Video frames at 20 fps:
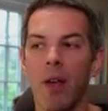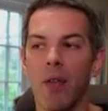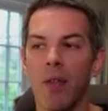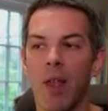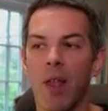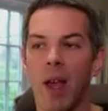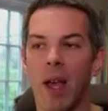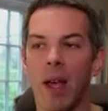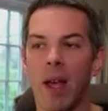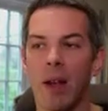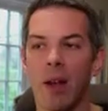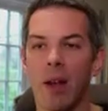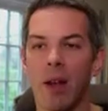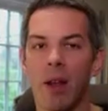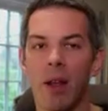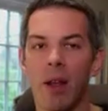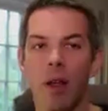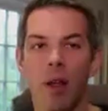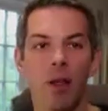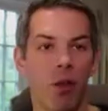then
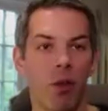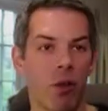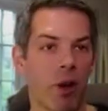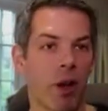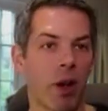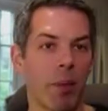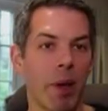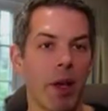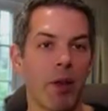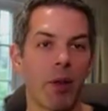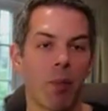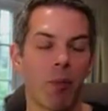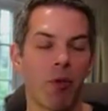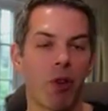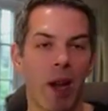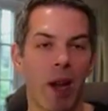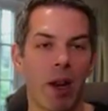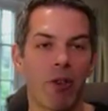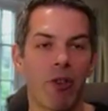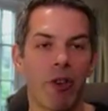there are going to be some
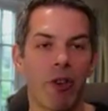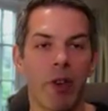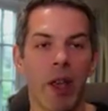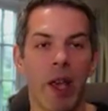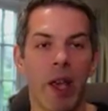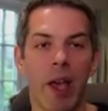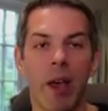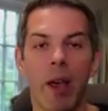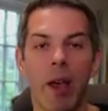challenges here.